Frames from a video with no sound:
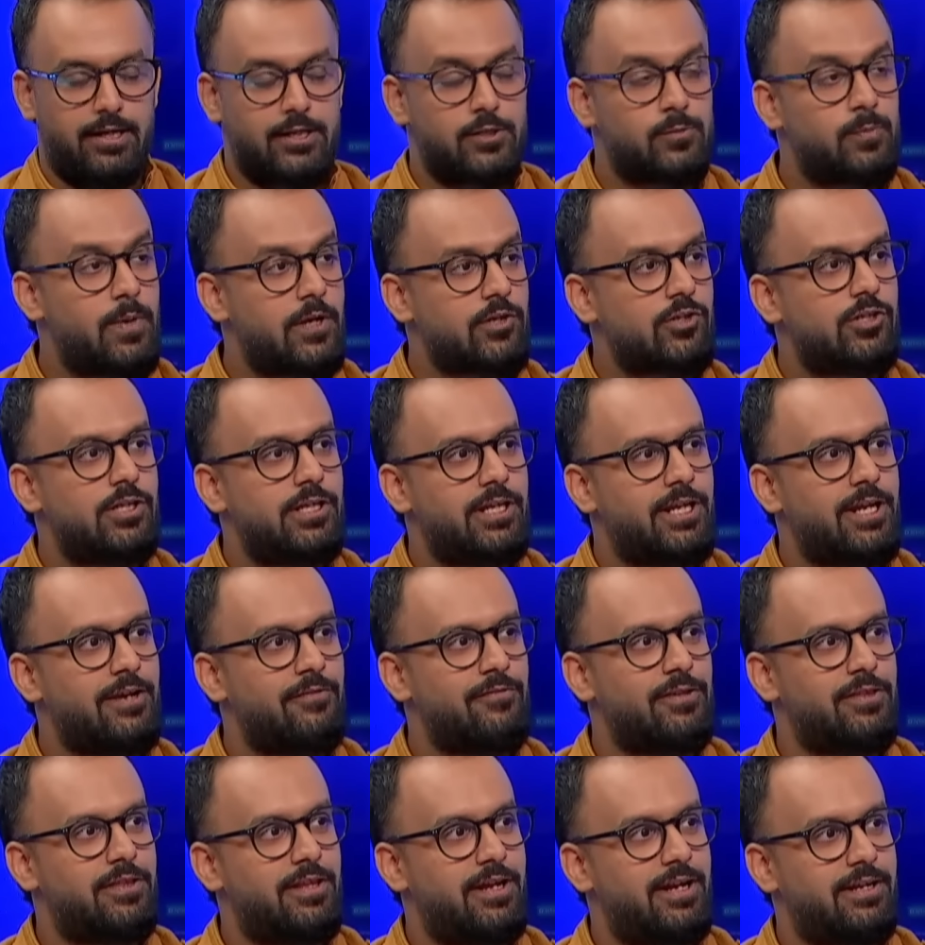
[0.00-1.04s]
especially
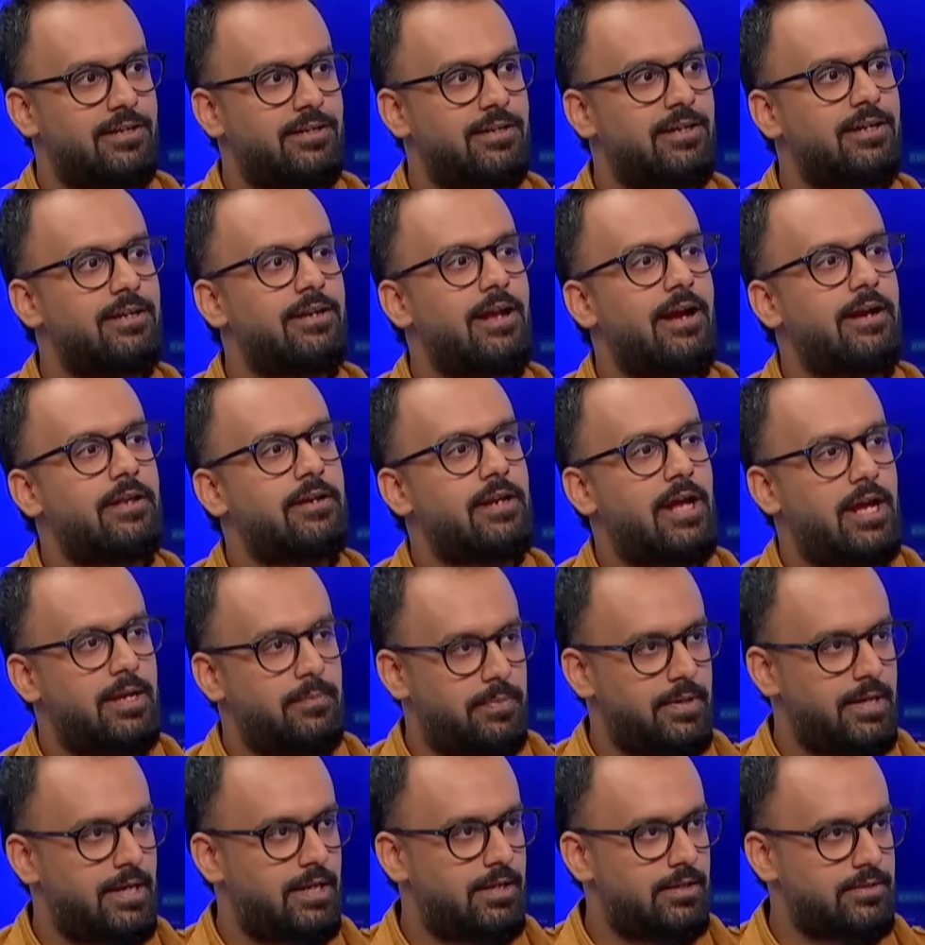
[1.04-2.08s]
given that he'd had an
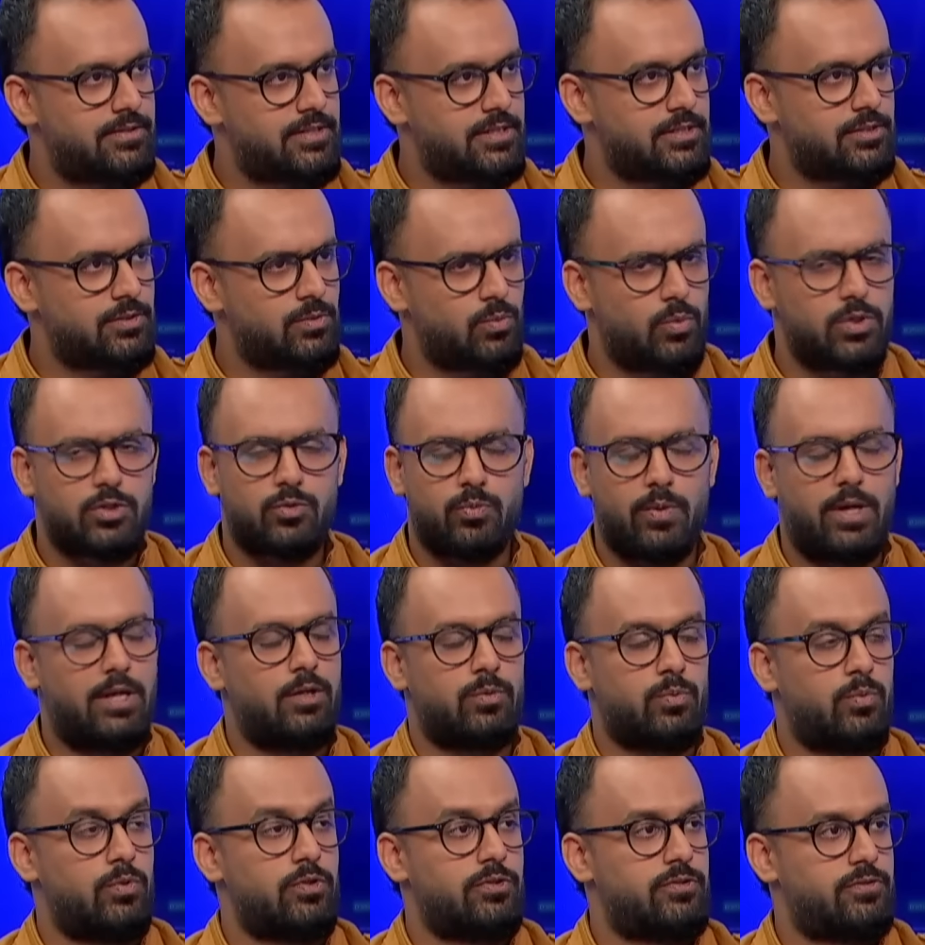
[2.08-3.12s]
IPL season, which
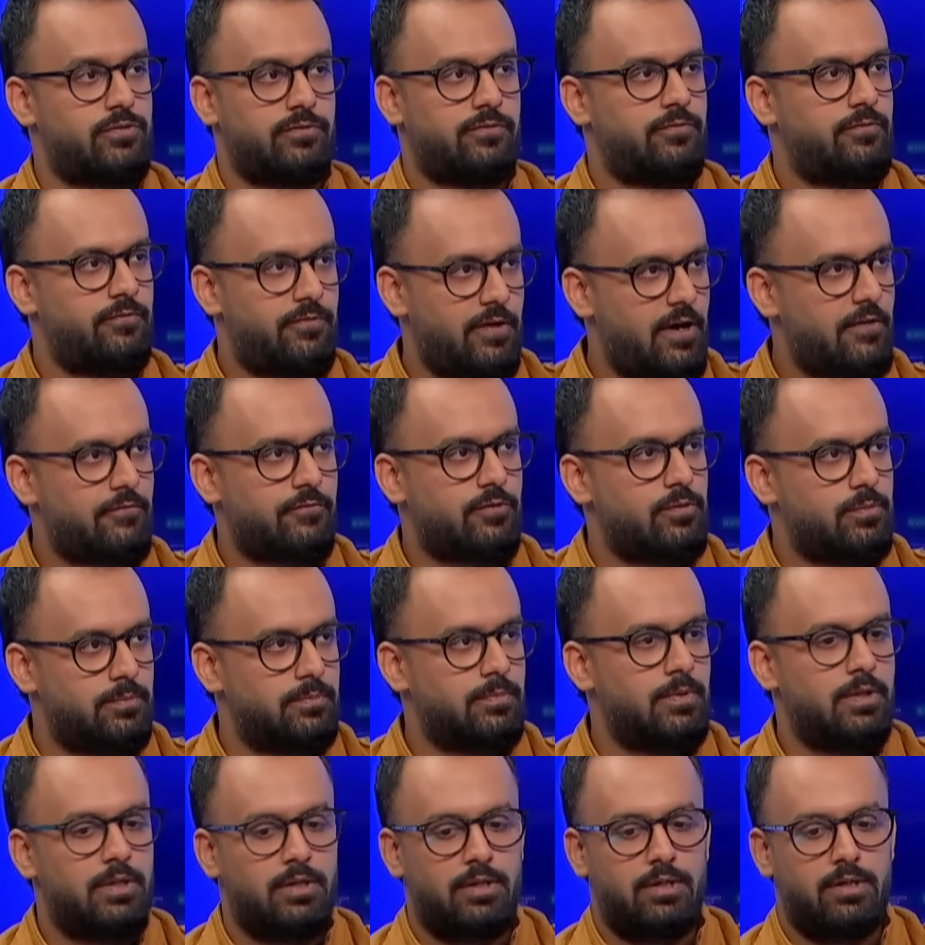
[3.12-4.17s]
while it was far
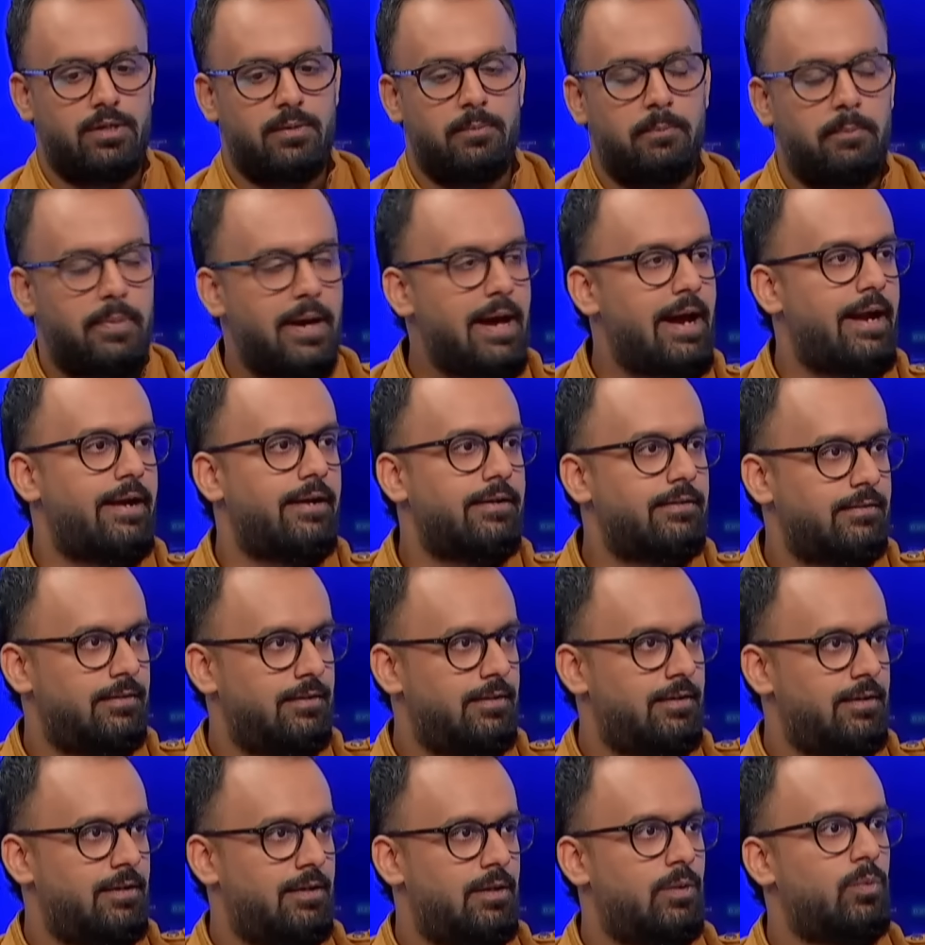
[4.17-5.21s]
from bad,
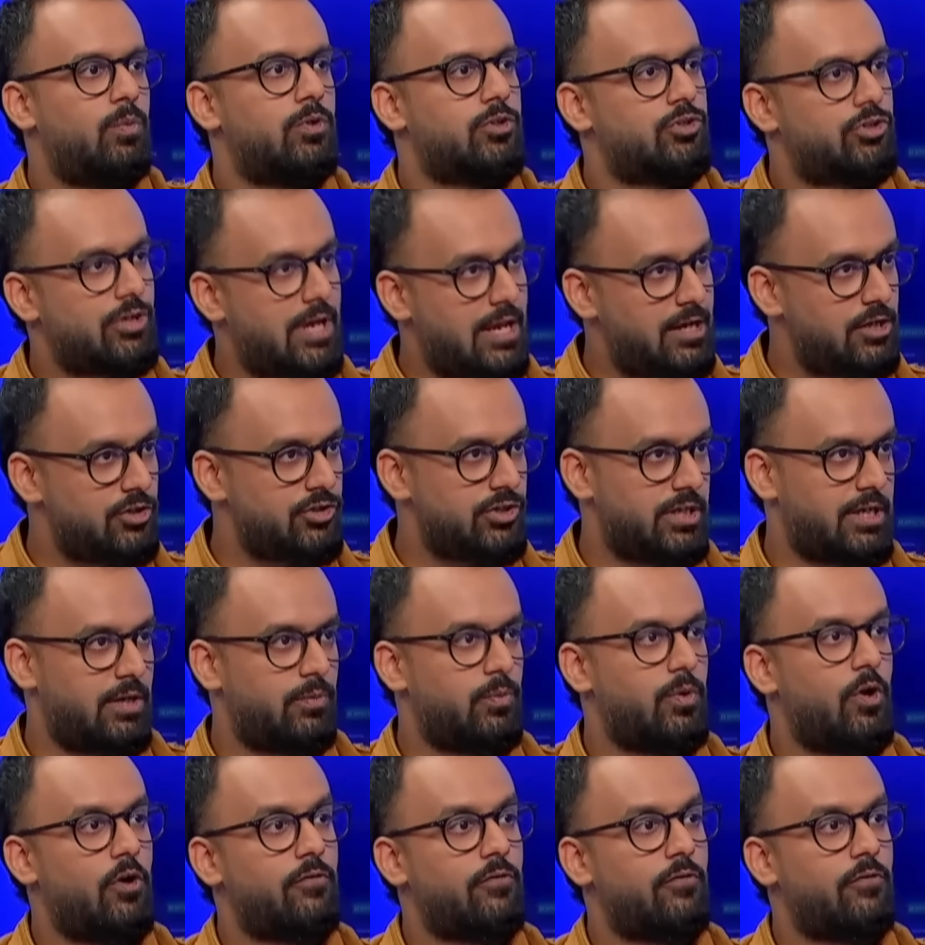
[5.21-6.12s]
was challenging.